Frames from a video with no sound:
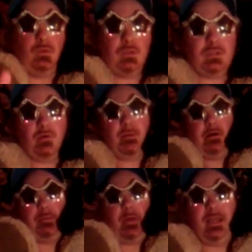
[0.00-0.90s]
Rusev
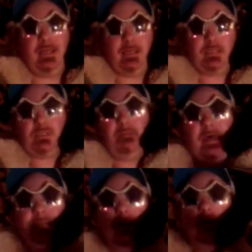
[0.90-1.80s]
on Friday Night
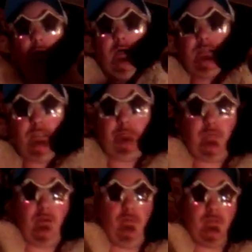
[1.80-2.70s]
Smackdown,
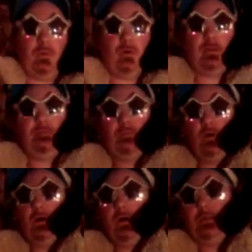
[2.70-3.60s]
September 26,
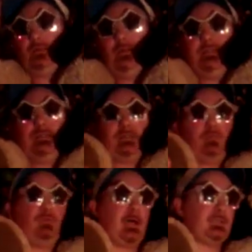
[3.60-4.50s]

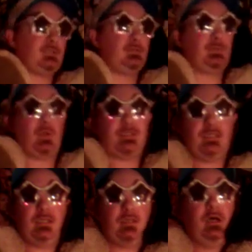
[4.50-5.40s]

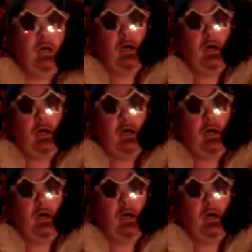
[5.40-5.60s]
2014.